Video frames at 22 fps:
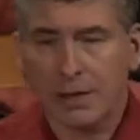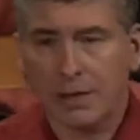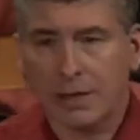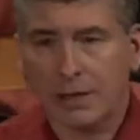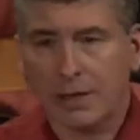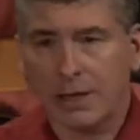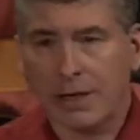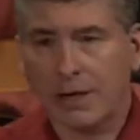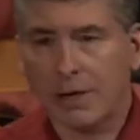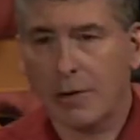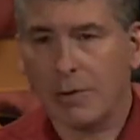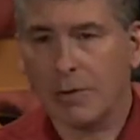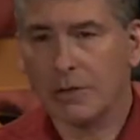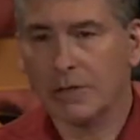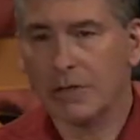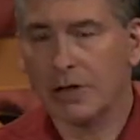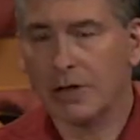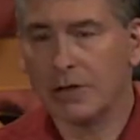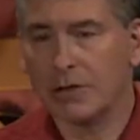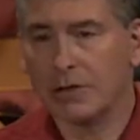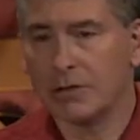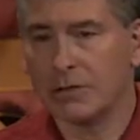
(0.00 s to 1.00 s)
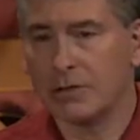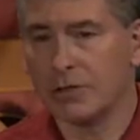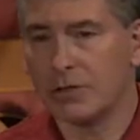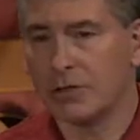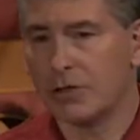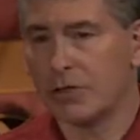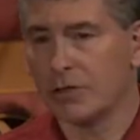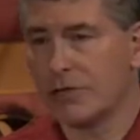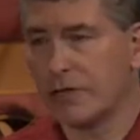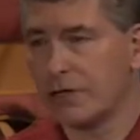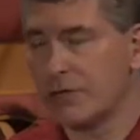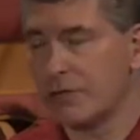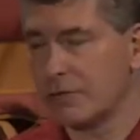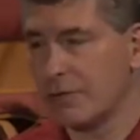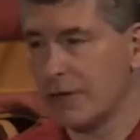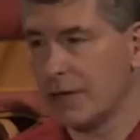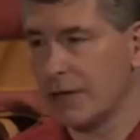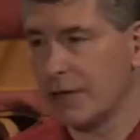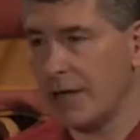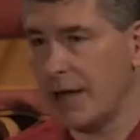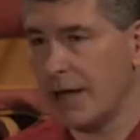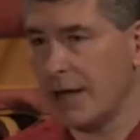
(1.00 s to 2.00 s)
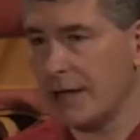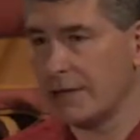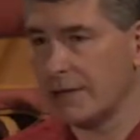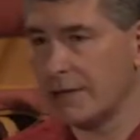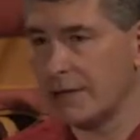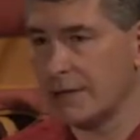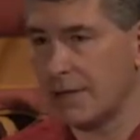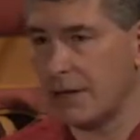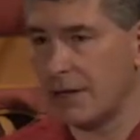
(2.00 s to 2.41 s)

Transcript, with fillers: Then I would go to church history class